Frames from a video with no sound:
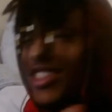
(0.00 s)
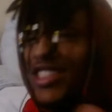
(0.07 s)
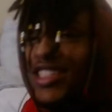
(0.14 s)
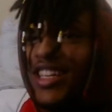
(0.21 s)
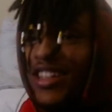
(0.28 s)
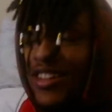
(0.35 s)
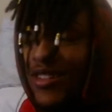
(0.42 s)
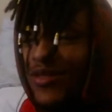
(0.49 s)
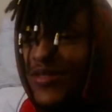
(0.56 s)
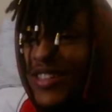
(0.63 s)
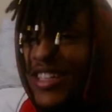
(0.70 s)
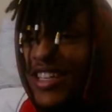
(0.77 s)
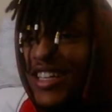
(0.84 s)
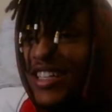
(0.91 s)
just like, oh
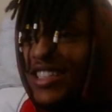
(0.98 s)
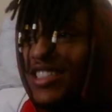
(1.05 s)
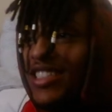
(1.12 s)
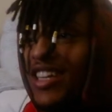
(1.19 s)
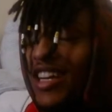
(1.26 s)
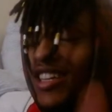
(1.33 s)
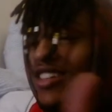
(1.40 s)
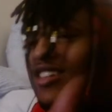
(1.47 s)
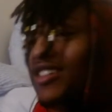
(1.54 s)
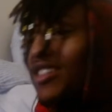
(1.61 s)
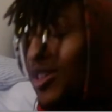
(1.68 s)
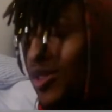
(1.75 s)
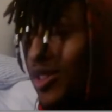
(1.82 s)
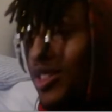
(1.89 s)
my gosh. I
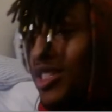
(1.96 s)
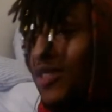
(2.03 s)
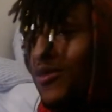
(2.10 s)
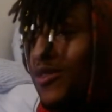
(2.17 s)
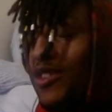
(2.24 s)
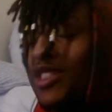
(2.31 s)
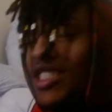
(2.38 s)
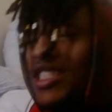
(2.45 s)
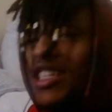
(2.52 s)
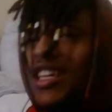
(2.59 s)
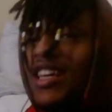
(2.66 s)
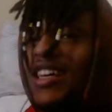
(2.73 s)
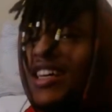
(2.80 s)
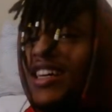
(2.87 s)
couldn't tell the difference.
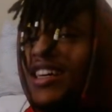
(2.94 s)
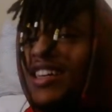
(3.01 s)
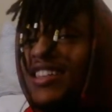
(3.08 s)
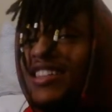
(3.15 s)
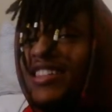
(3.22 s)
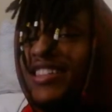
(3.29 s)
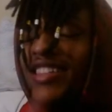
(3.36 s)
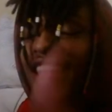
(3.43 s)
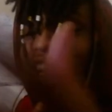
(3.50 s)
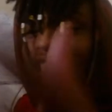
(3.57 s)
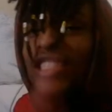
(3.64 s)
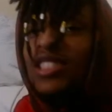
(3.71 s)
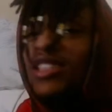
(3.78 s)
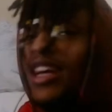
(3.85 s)

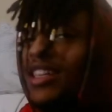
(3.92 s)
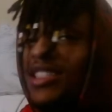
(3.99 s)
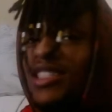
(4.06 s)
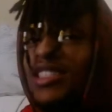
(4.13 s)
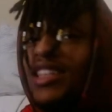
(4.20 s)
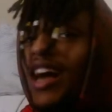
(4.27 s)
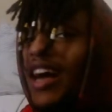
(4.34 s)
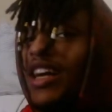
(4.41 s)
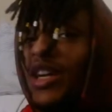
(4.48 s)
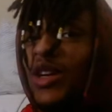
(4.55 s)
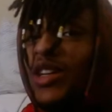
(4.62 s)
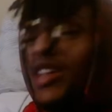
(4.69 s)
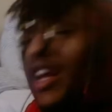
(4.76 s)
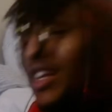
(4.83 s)
That's not
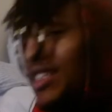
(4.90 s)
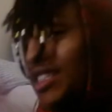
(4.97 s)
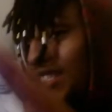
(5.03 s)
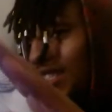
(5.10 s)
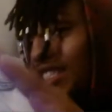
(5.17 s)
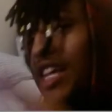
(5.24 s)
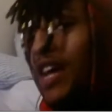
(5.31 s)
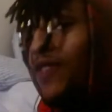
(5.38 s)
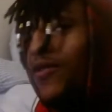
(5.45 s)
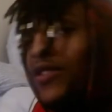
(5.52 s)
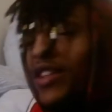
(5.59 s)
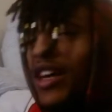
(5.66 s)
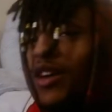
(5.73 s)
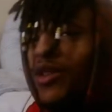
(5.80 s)
good. That's
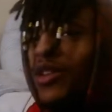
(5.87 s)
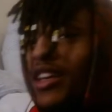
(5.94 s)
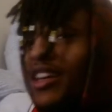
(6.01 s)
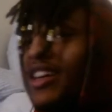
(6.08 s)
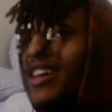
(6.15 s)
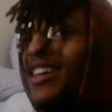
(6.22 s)
definitely not okay.